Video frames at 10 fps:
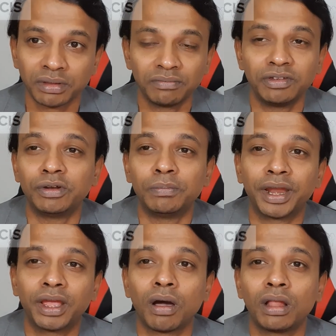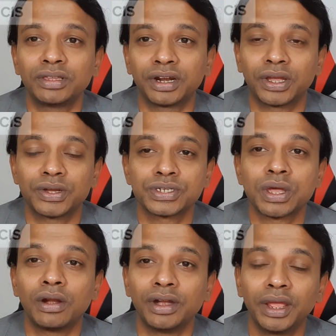We will break all the records
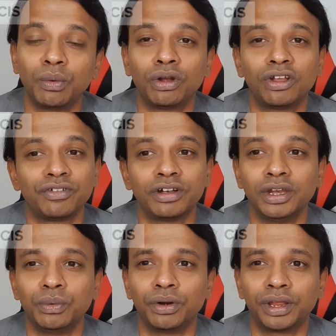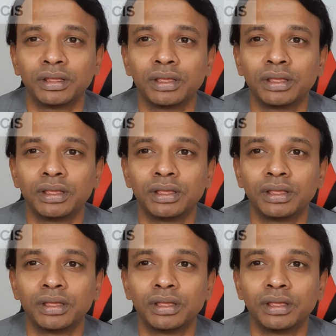on day one of early voting.